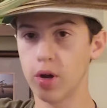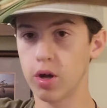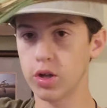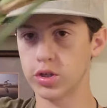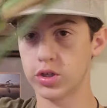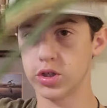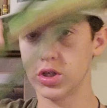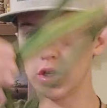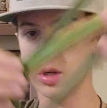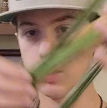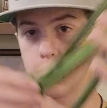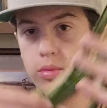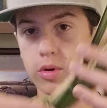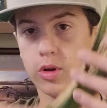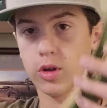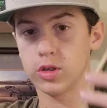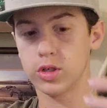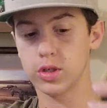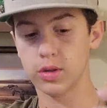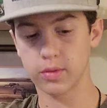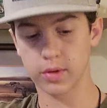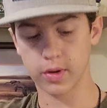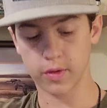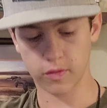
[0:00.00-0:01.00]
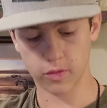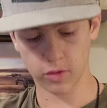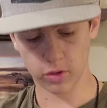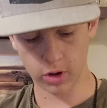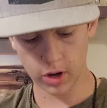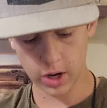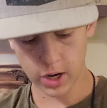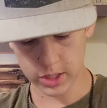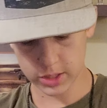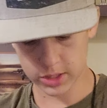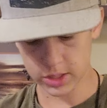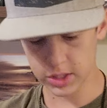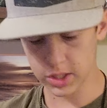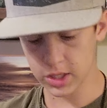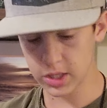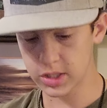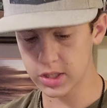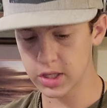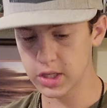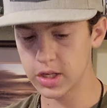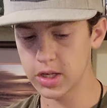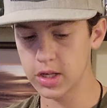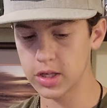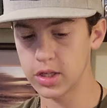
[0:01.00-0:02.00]
bunch and bunch of different grass. And
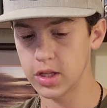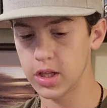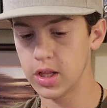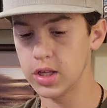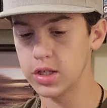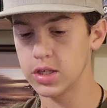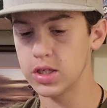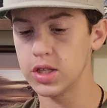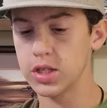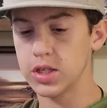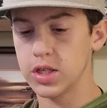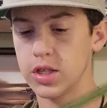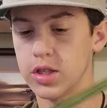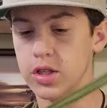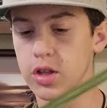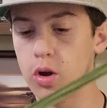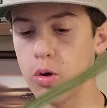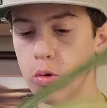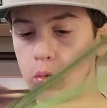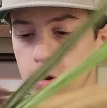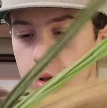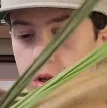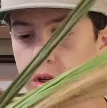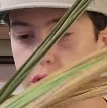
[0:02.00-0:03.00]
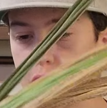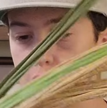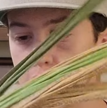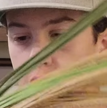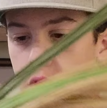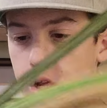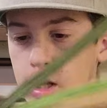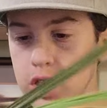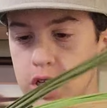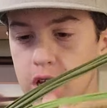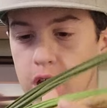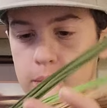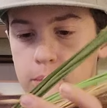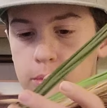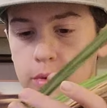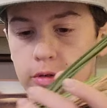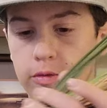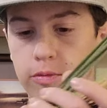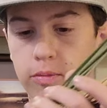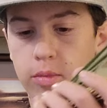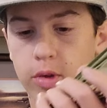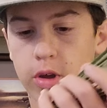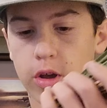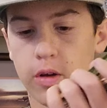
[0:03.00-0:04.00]
this is this isn't the only type
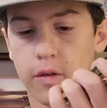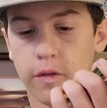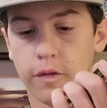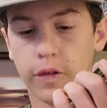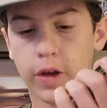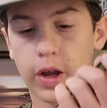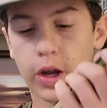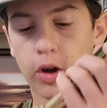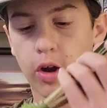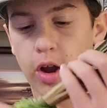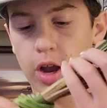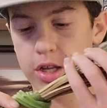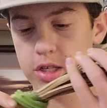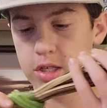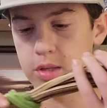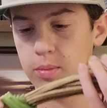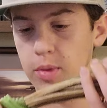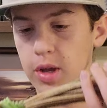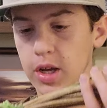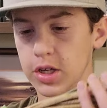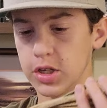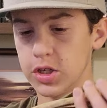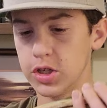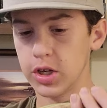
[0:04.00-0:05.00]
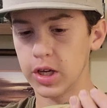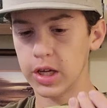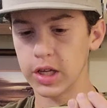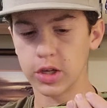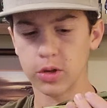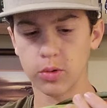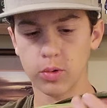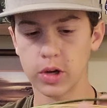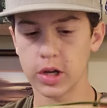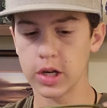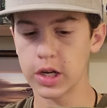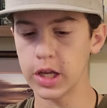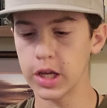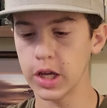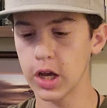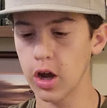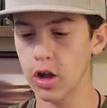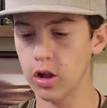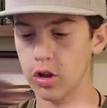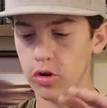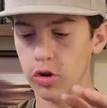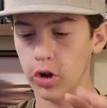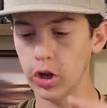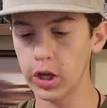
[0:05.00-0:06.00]
of, of fake grass he makes. You can do any
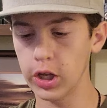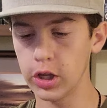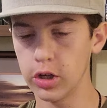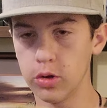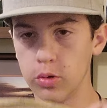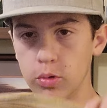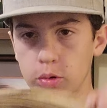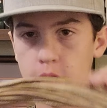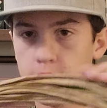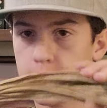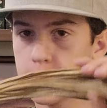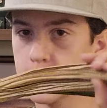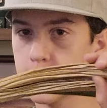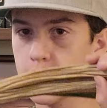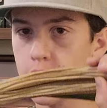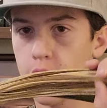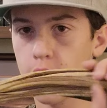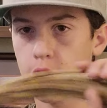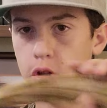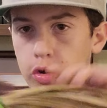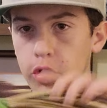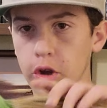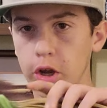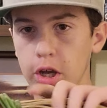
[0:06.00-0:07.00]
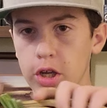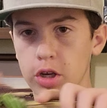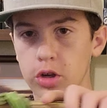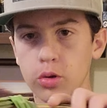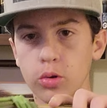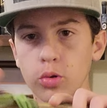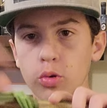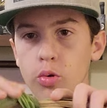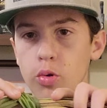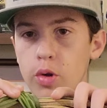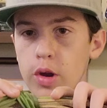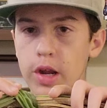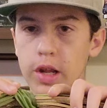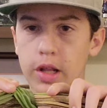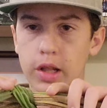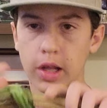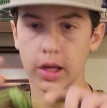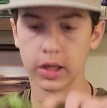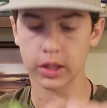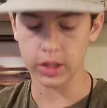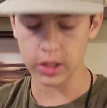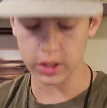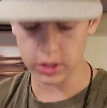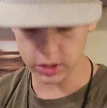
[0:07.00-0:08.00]
color. You could do this color. You could do green
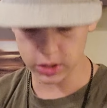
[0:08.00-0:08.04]
like